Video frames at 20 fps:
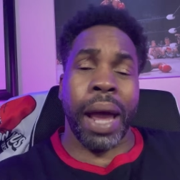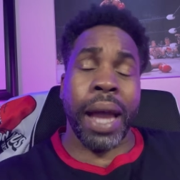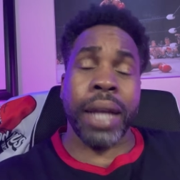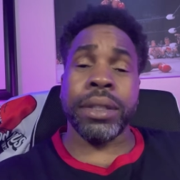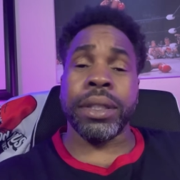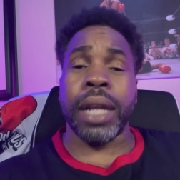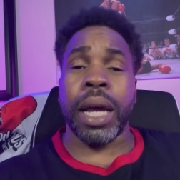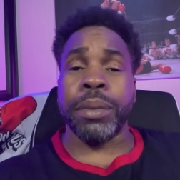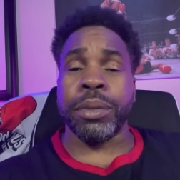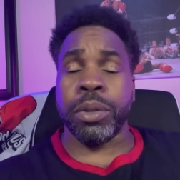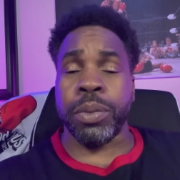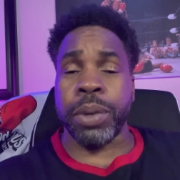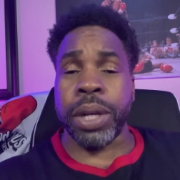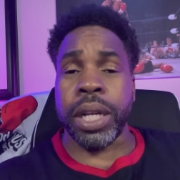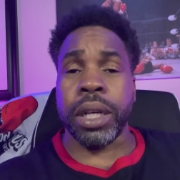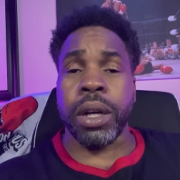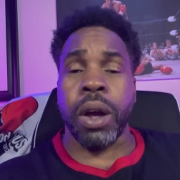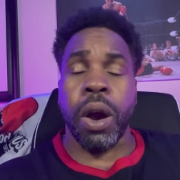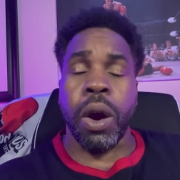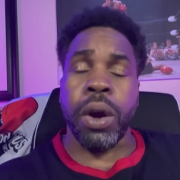actually, I was
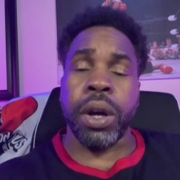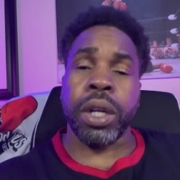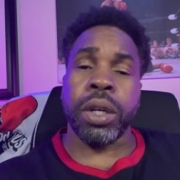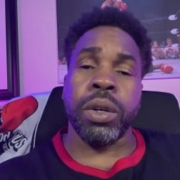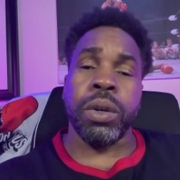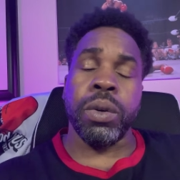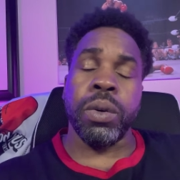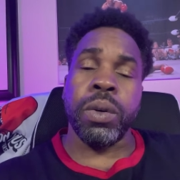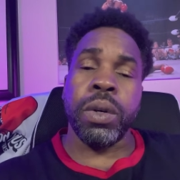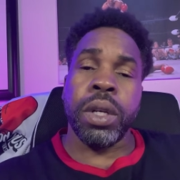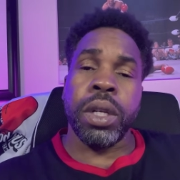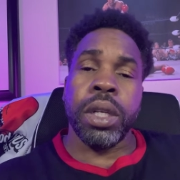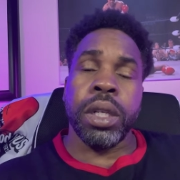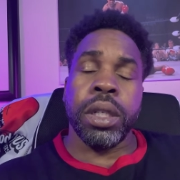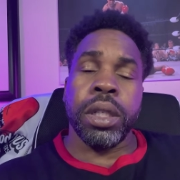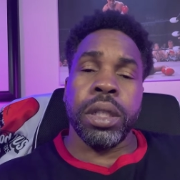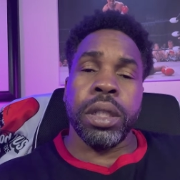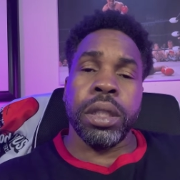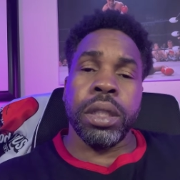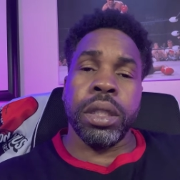reading an article
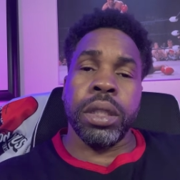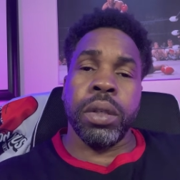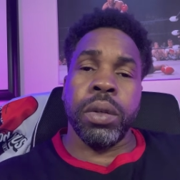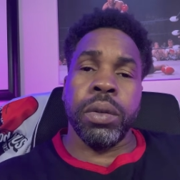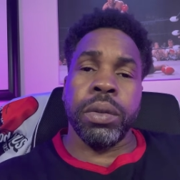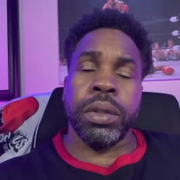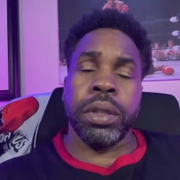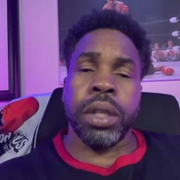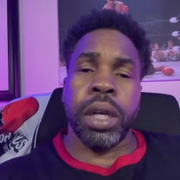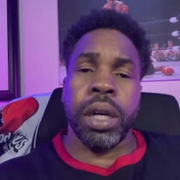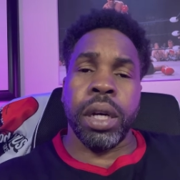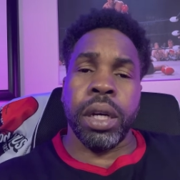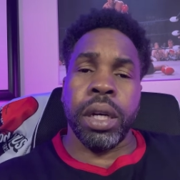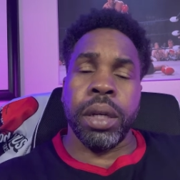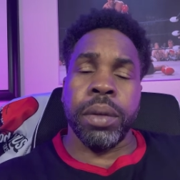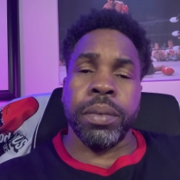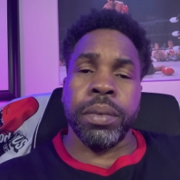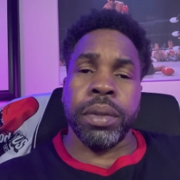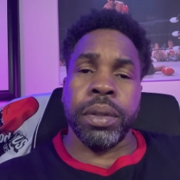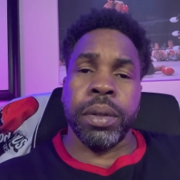you know,
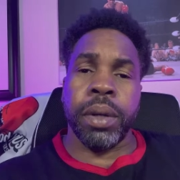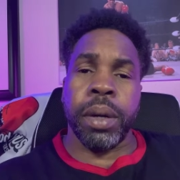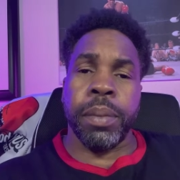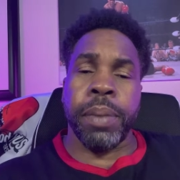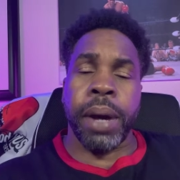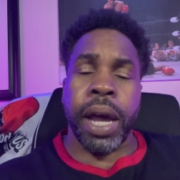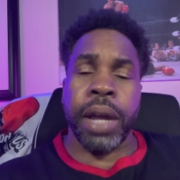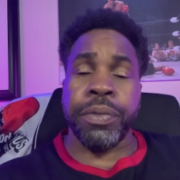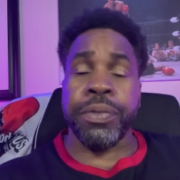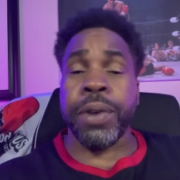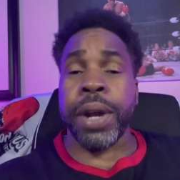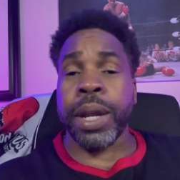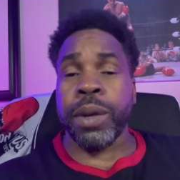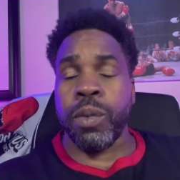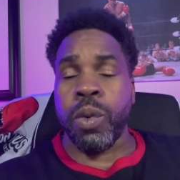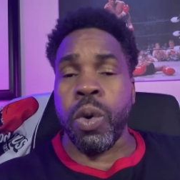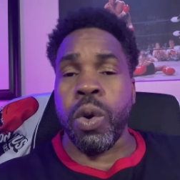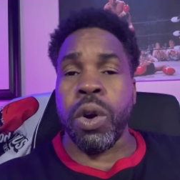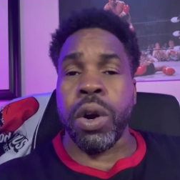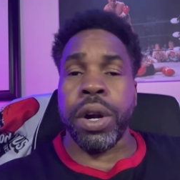uh, uh, by Frank
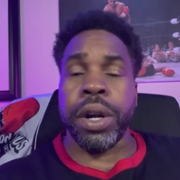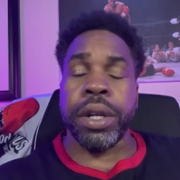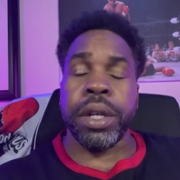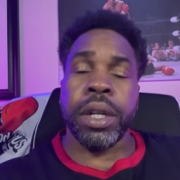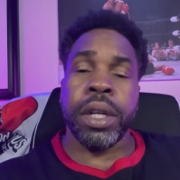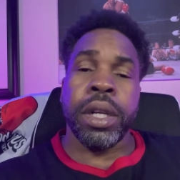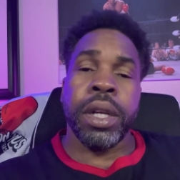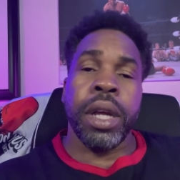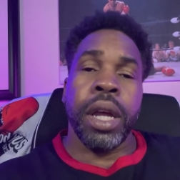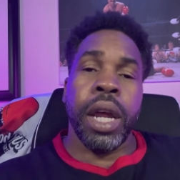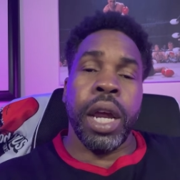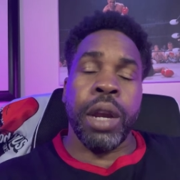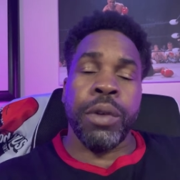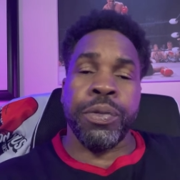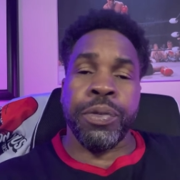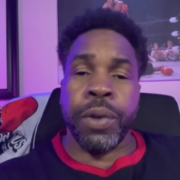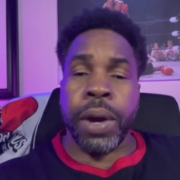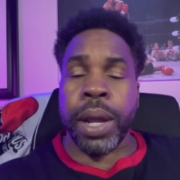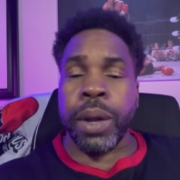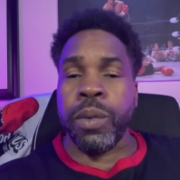Warren. And
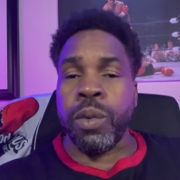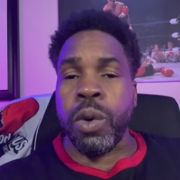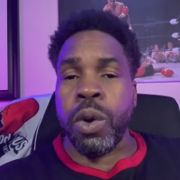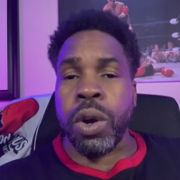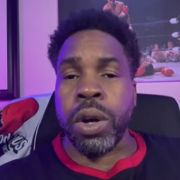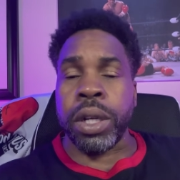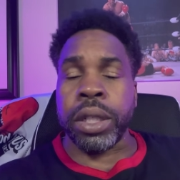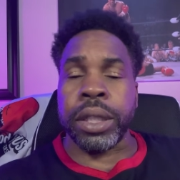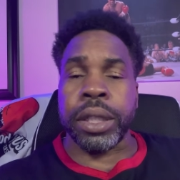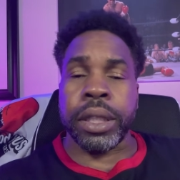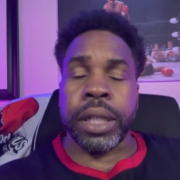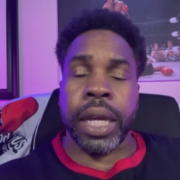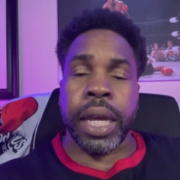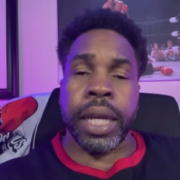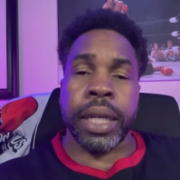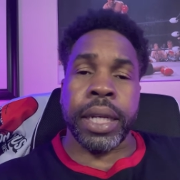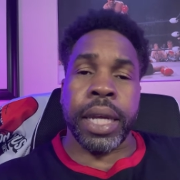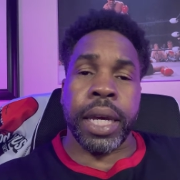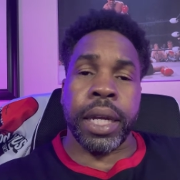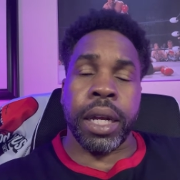Frank Warren
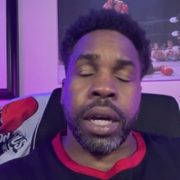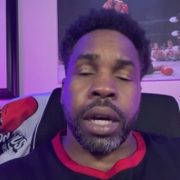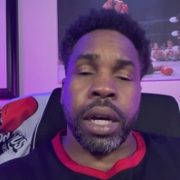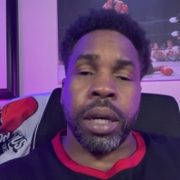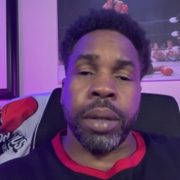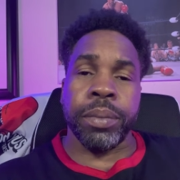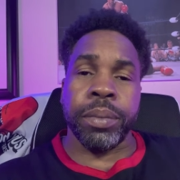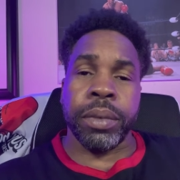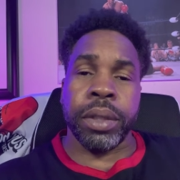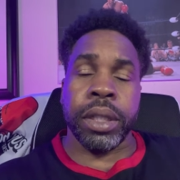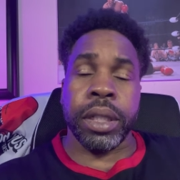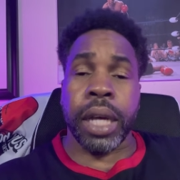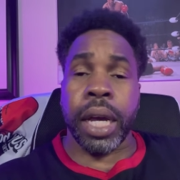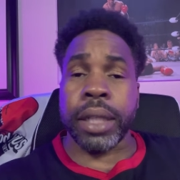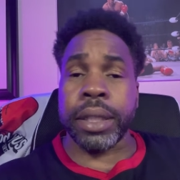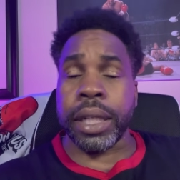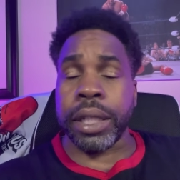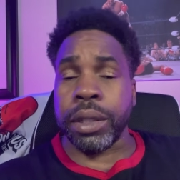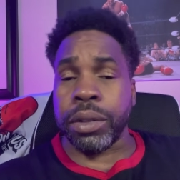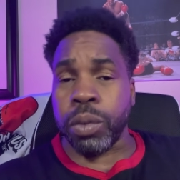said that um,
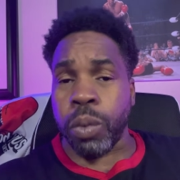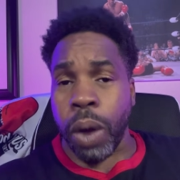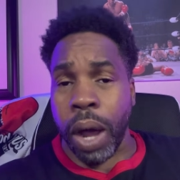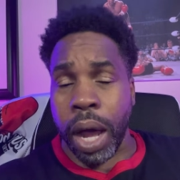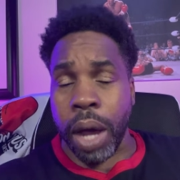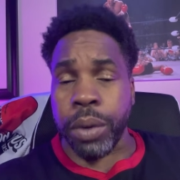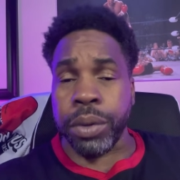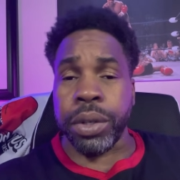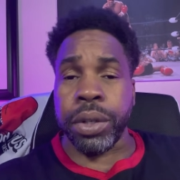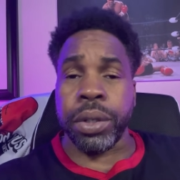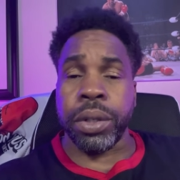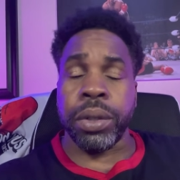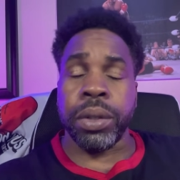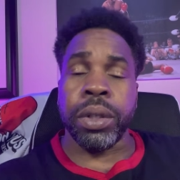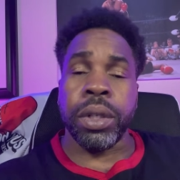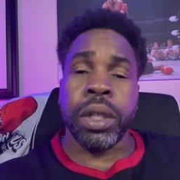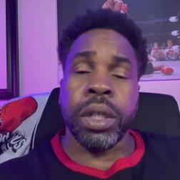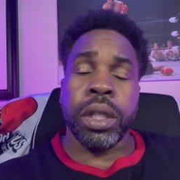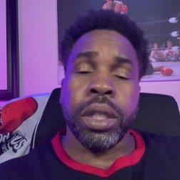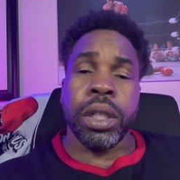Deontay's Wilder
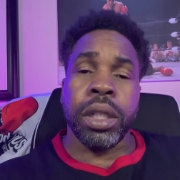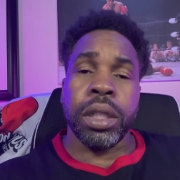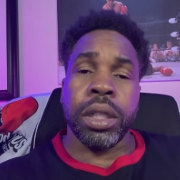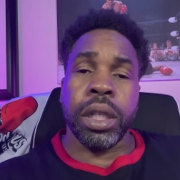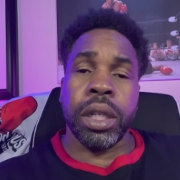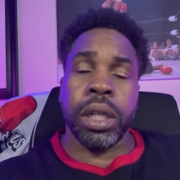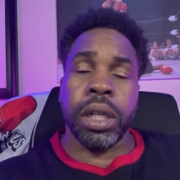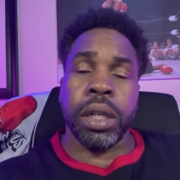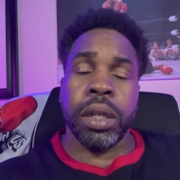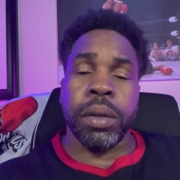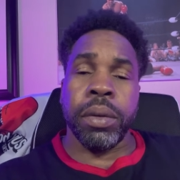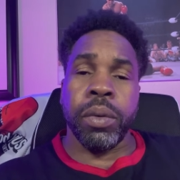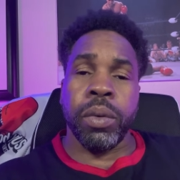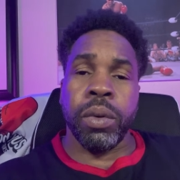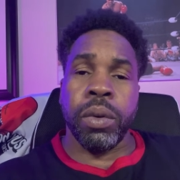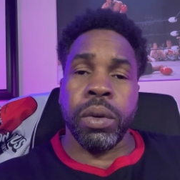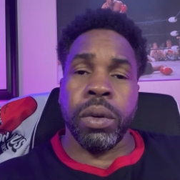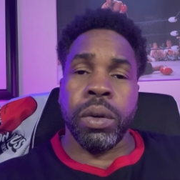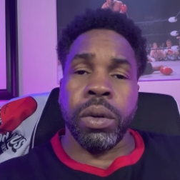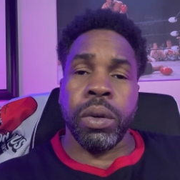uh,
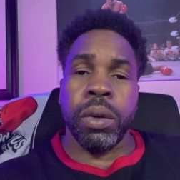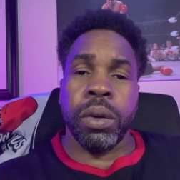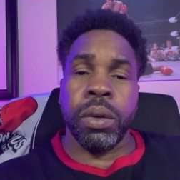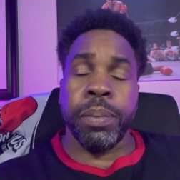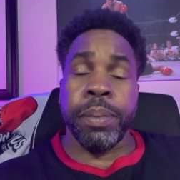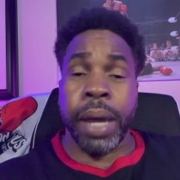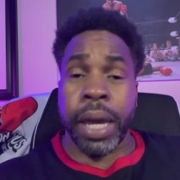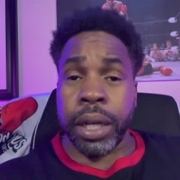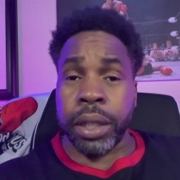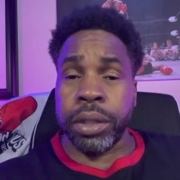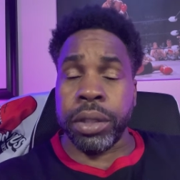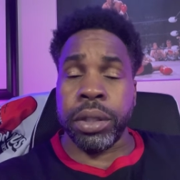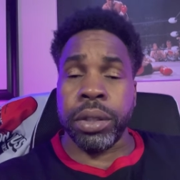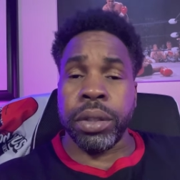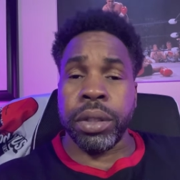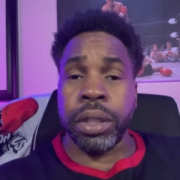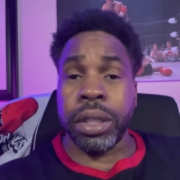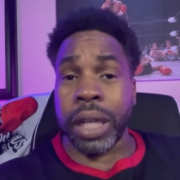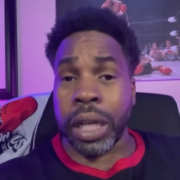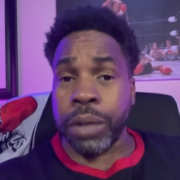manager,
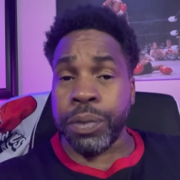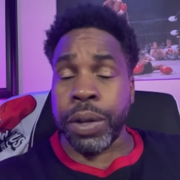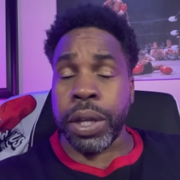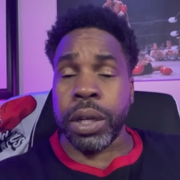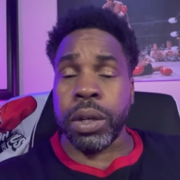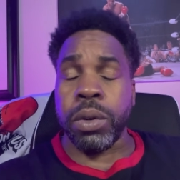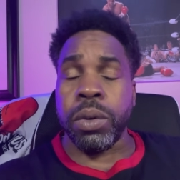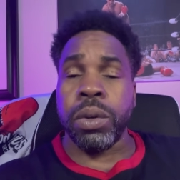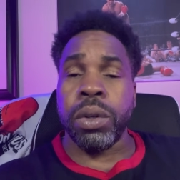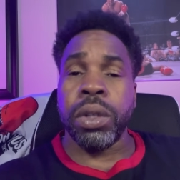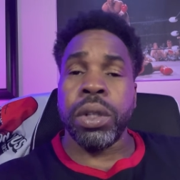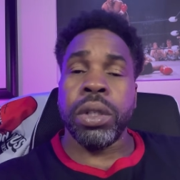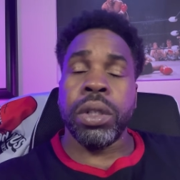Shelly Finkel,